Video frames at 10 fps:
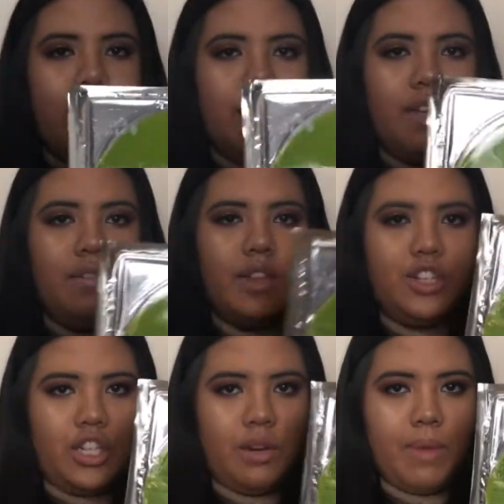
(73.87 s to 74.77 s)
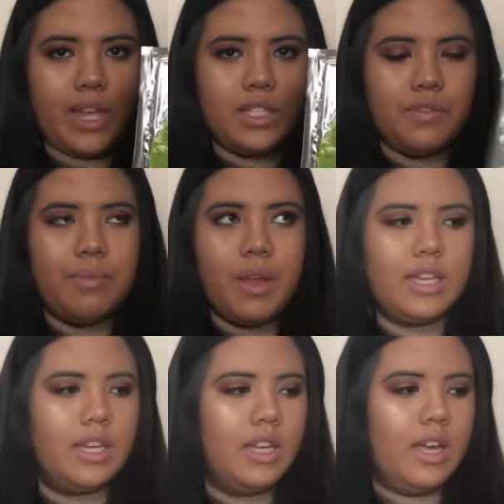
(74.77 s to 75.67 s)
any of the sheet masks from them.
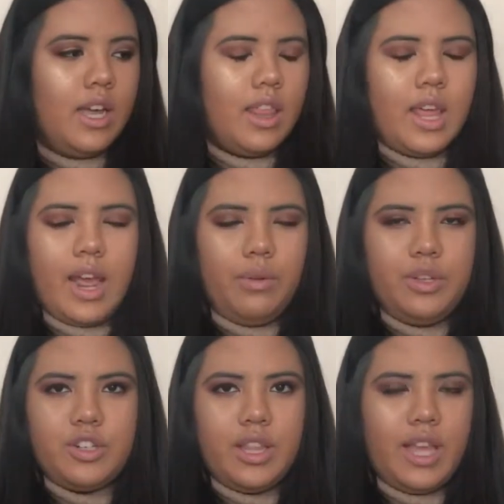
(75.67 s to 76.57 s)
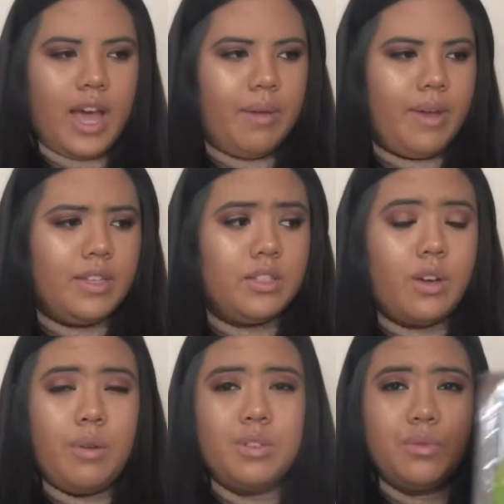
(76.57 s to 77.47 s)
That I only tried the eye mask,
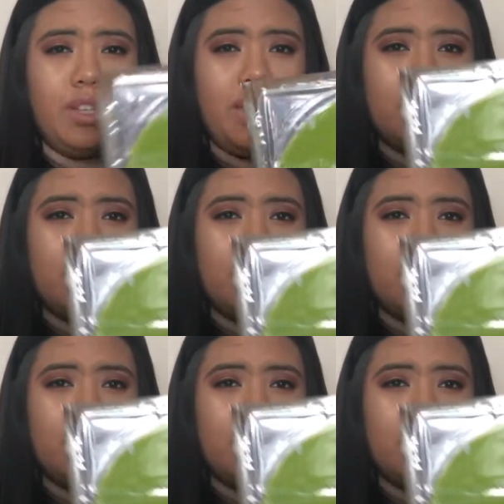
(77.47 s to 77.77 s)
so I was really